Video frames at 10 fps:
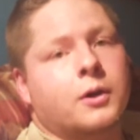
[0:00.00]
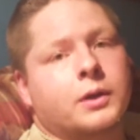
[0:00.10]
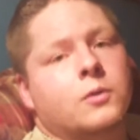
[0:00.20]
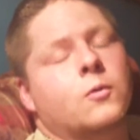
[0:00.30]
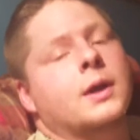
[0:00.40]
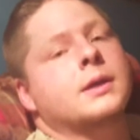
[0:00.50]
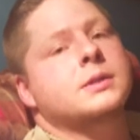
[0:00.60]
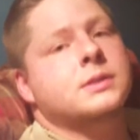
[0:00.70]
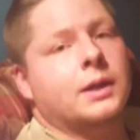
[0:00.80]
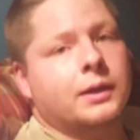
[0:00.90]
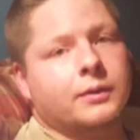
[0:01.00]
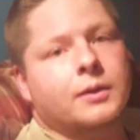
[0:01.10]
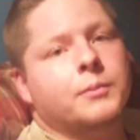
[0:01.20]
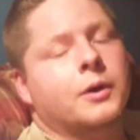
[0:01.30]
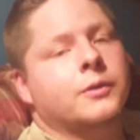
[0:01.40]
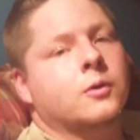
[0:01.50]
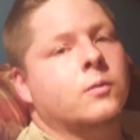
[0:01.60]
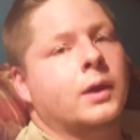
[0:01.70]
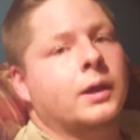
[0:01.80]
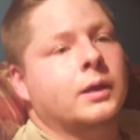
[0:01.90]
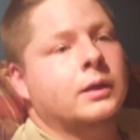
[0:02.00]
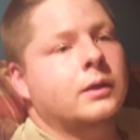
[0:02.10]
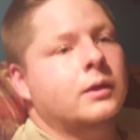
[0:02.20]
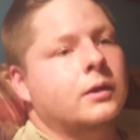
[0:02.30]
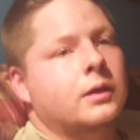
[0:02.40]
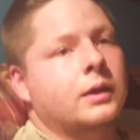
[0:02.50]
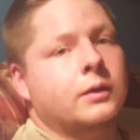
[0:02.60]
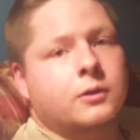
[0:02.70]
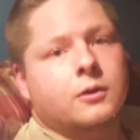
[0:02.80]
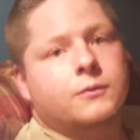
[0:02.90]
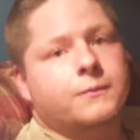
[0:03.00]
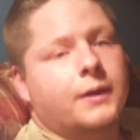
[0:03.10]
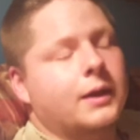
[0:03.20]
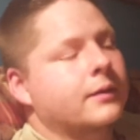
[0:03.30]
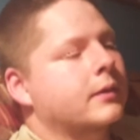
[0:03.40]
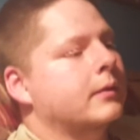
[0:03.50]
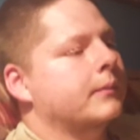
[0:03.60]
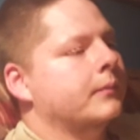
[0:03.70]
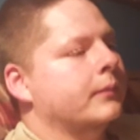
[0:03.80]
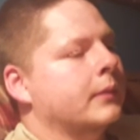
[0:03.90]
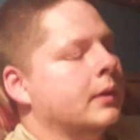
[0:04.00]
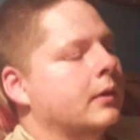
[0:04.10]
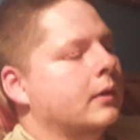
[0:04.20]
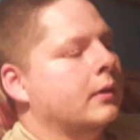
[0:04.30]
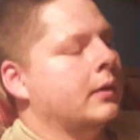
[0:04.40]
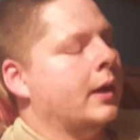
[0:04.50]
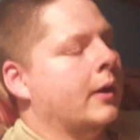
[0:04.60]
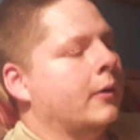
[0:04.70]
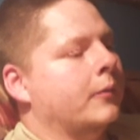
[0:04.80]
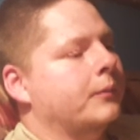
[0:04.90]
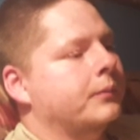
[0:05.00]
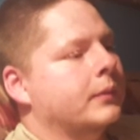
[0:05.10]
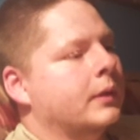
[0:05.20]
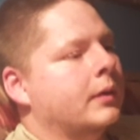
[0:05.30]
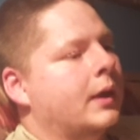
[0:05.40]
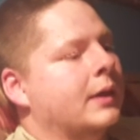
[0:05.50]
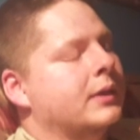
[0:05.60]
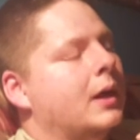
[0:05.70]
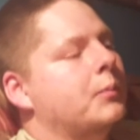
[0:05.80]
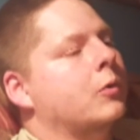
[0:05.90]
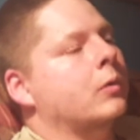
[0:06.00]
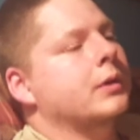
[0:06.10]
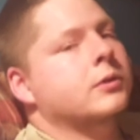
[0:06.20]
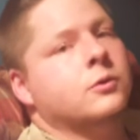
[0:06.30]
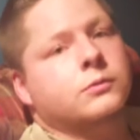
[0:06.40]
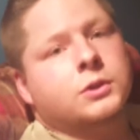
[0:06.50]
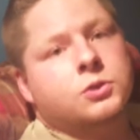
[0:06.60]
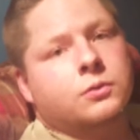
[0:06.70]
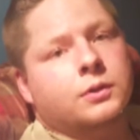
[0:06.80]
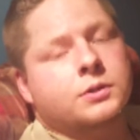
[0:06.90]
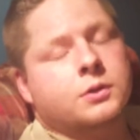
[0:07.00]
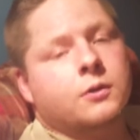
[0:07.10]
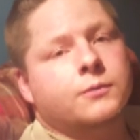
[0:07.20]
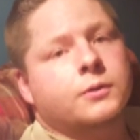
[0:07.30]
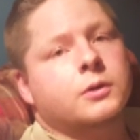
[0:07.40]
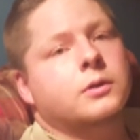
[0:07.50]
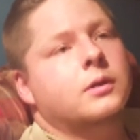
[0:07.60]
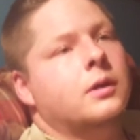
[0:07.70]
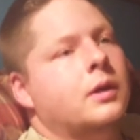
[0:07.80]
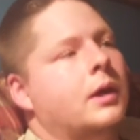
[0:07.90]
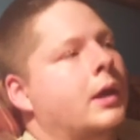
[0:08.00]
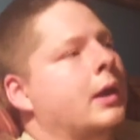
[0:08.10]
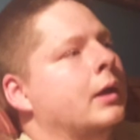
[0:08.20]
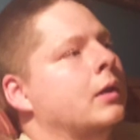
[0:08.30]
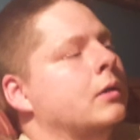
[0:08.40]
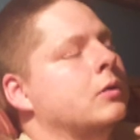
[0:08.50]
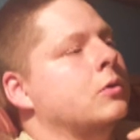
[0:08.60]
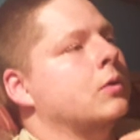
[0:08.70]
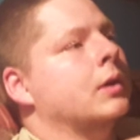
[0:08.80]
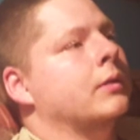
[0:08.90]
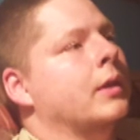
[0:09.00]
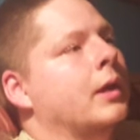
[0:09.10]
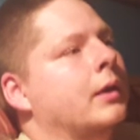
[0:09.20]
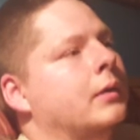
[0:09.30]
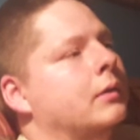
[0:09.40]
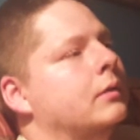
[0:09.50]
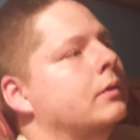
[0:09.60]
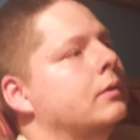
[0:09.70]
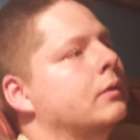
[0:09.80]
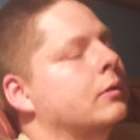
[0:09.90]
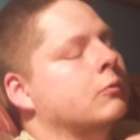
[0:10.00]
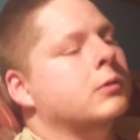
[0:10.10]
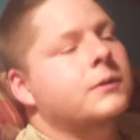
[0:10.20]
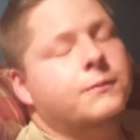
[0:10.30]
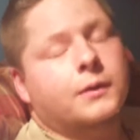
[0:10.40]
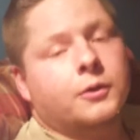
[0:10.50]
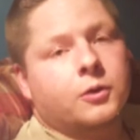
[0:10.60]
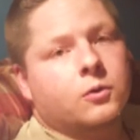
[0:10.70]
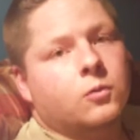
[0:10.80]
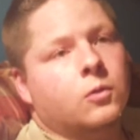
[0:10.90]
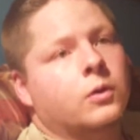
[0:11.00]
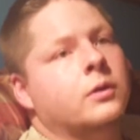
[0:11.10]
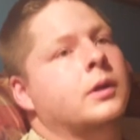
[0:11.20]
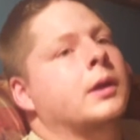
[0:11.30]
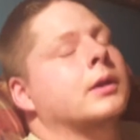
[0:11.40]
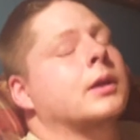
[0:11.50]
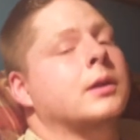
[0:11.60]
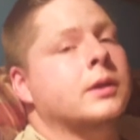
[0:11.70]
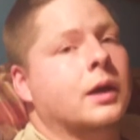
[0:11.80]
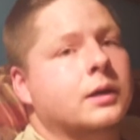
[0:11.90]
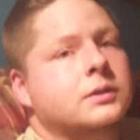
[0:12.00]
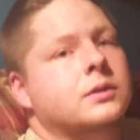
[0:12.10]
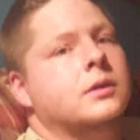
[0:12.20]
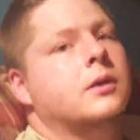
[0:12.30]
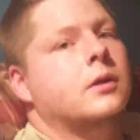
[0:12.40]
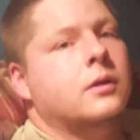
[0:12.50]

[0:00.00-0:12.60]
parting ways, sending them on their way in good faith. Now, at that point, the ritual is over, and you can then refill your horn and conduct